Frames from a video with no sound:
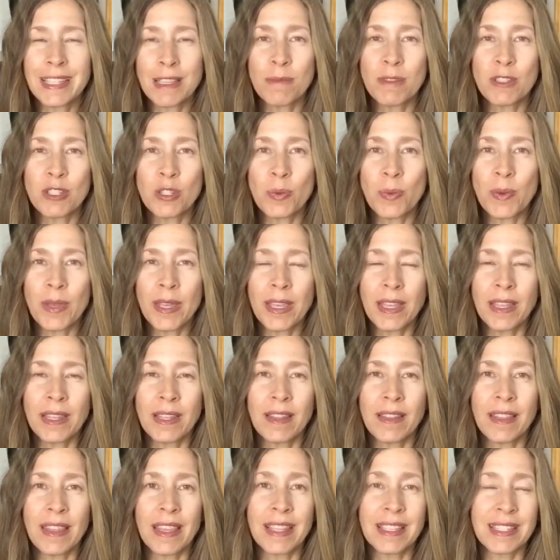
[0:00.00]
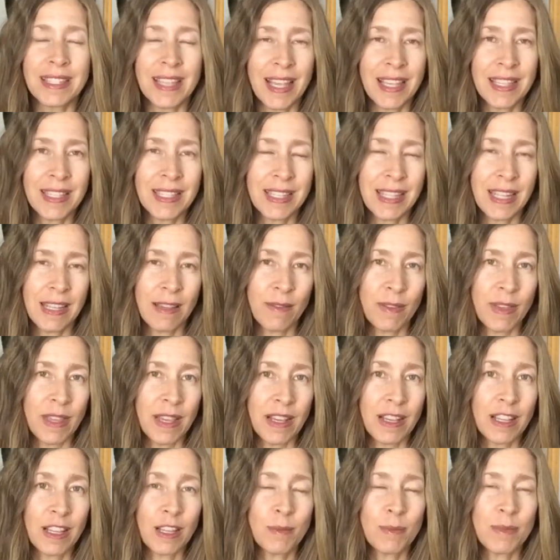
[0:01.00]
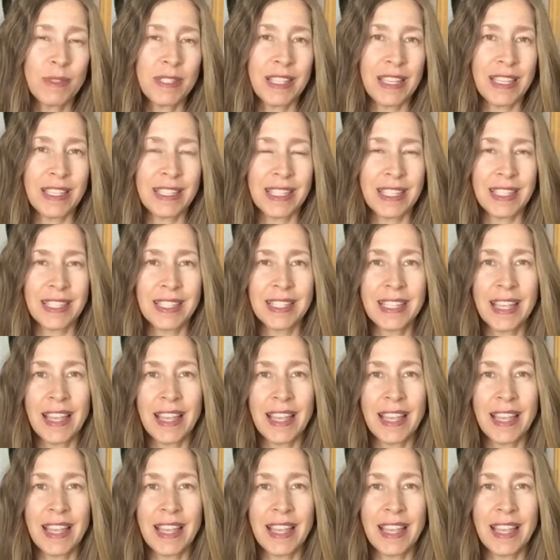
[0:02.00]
between the intensity of the eclipse seasons,